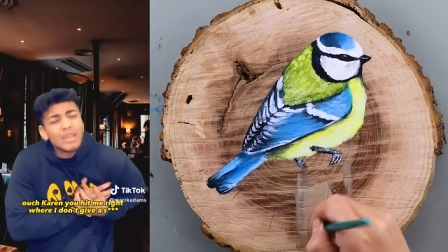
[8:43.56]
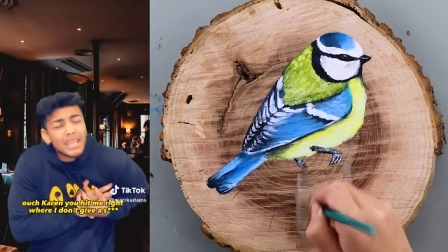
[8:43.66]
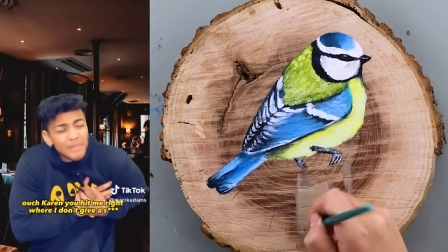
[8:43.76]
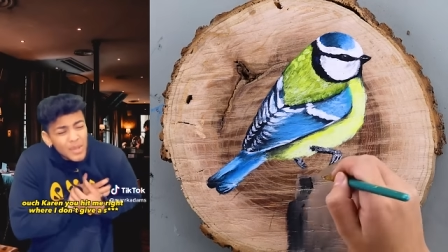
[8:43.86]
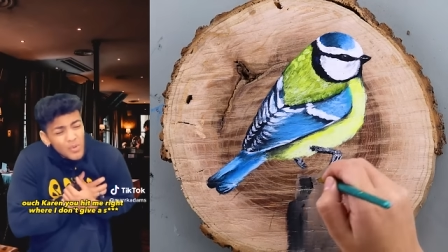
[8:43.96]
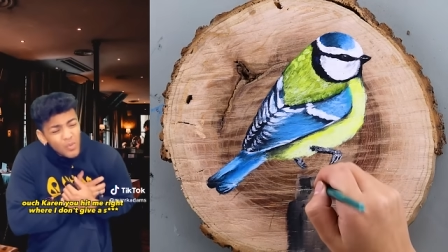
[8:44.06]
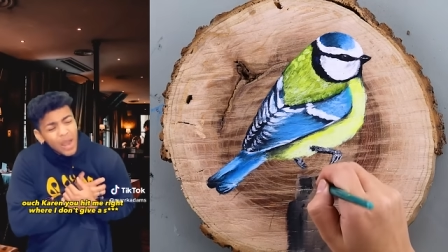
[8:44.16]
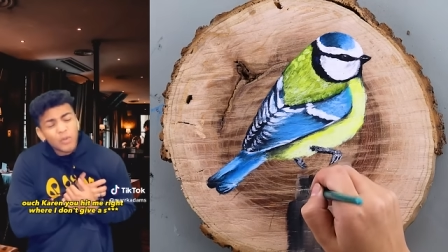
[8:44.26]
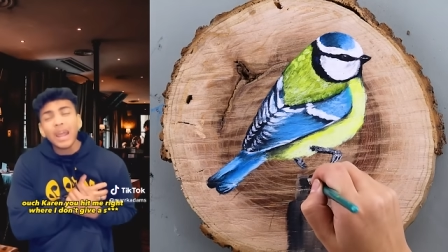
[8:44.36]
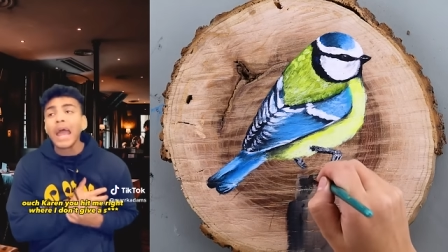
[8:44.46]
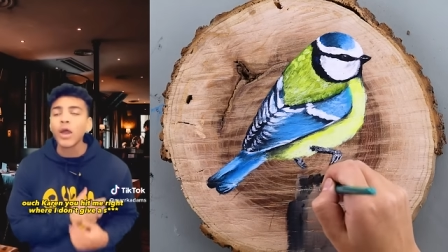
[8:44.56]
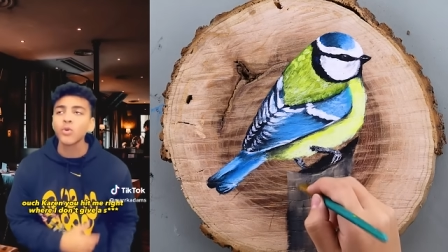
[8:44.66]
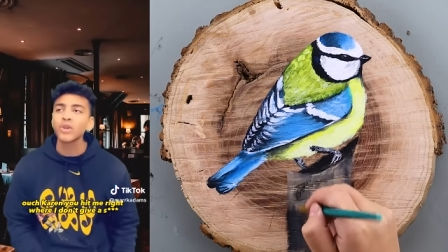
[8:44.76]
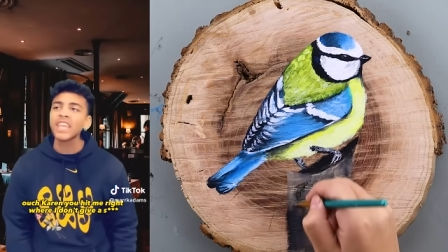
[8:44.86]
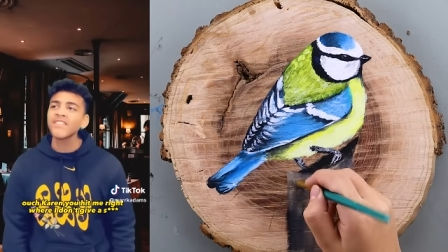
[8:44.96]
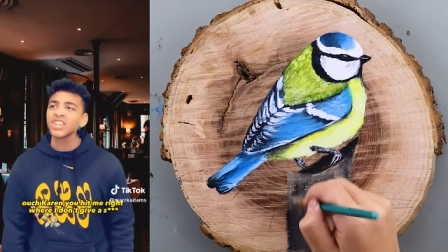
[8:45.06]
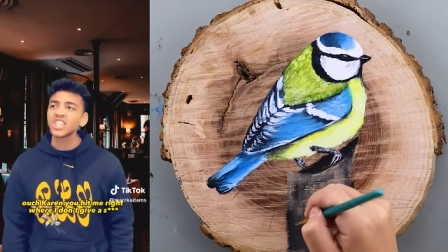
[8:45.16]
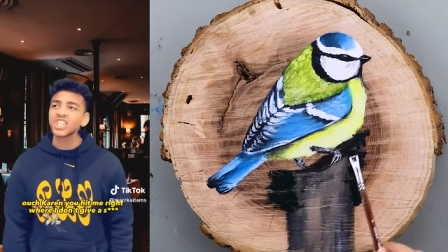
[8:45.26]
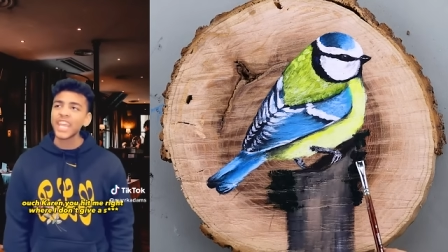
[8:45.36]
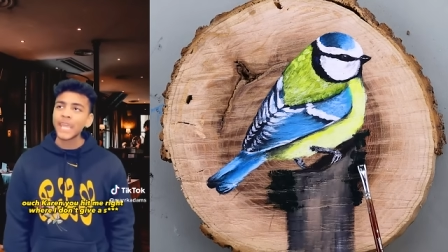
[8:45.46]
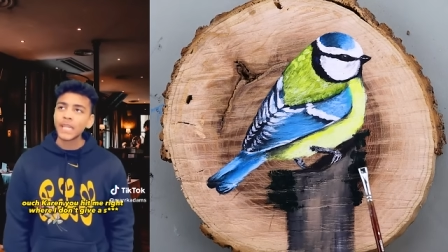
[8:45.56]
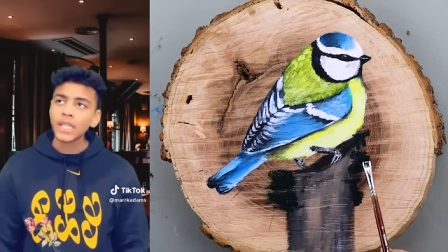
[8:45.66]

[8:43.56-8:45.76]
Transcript: You hit me right where I don't give a shit.